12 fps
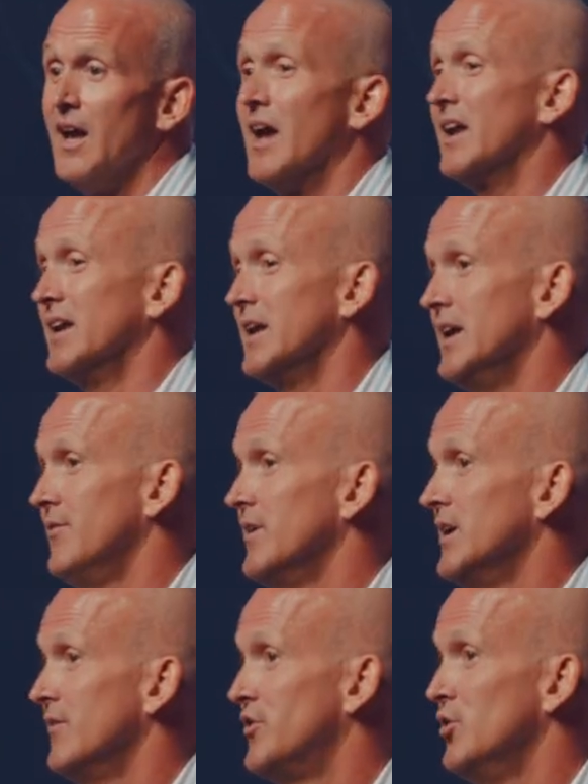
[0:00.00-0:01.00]
And even
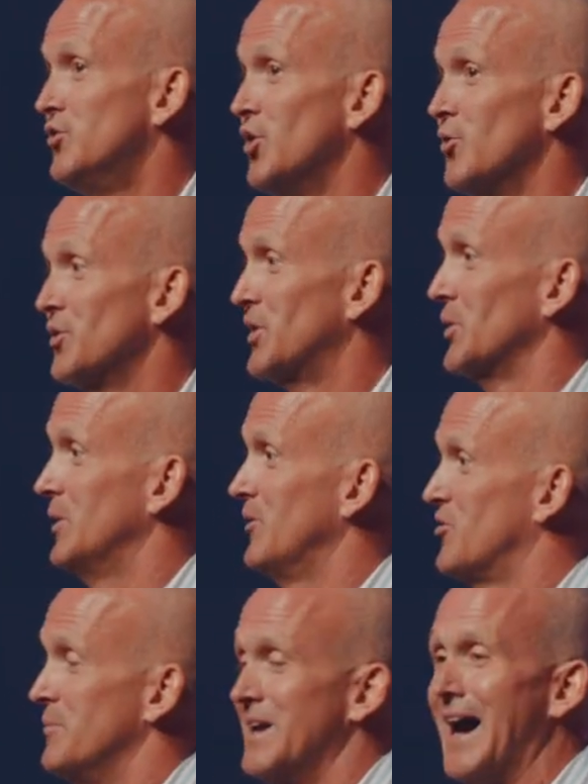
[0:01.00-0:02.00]
if you don't agree
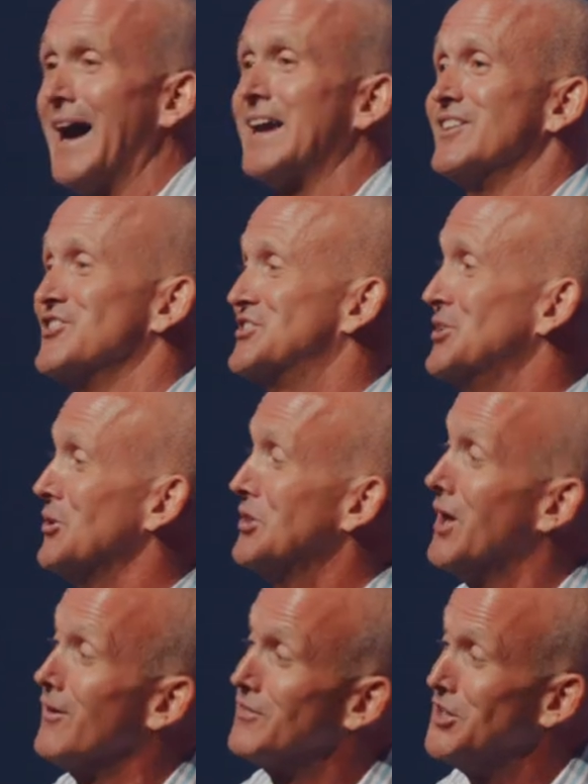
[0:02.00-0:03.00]
with me, I can still
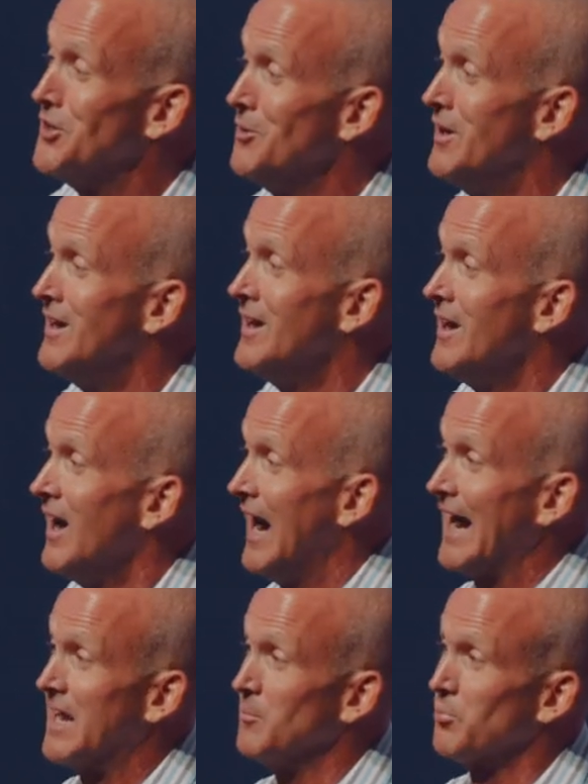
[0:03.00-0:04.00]
love you. I
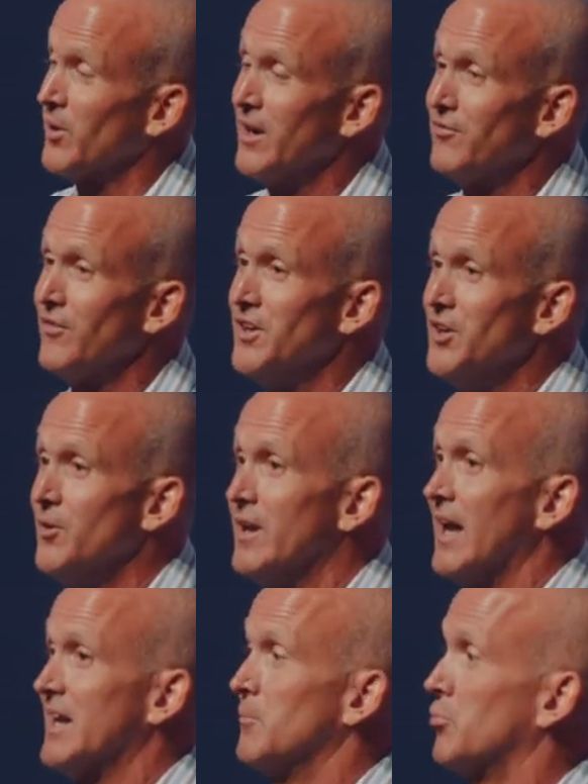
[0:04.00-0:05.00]
can pray for you and
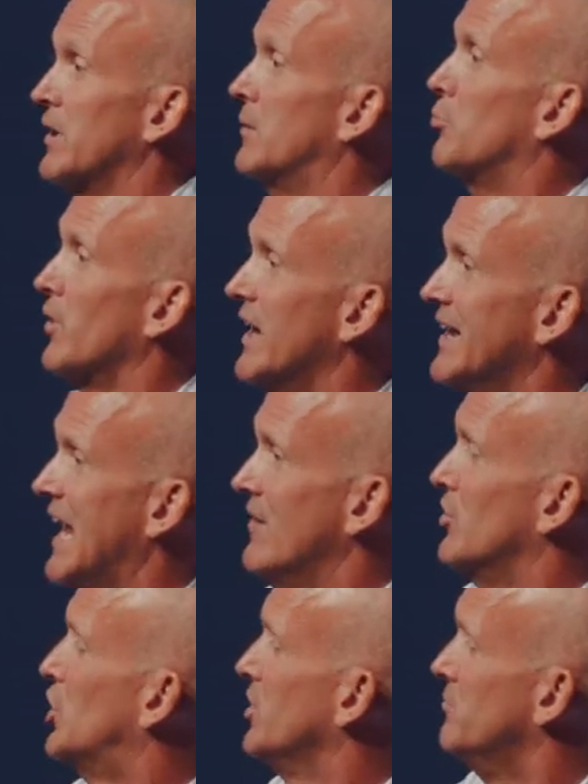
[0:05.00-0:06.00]
I can break bread and have
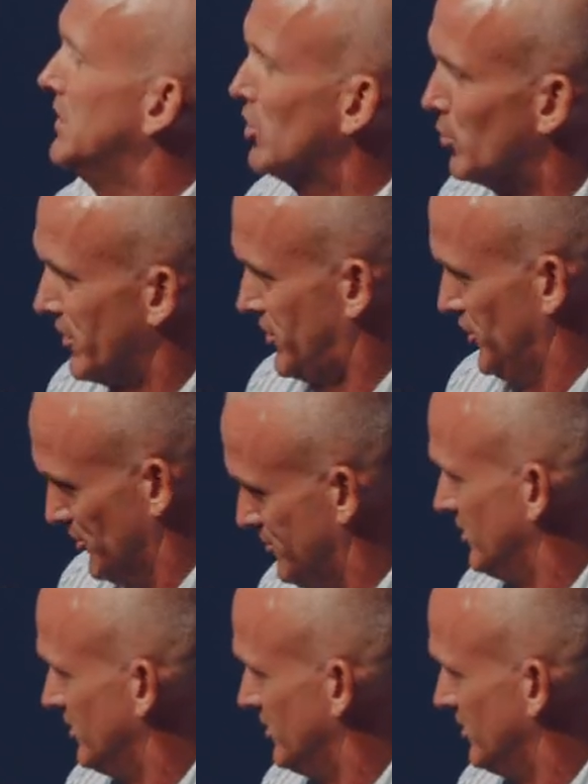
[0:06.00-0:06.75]
a good meal with you.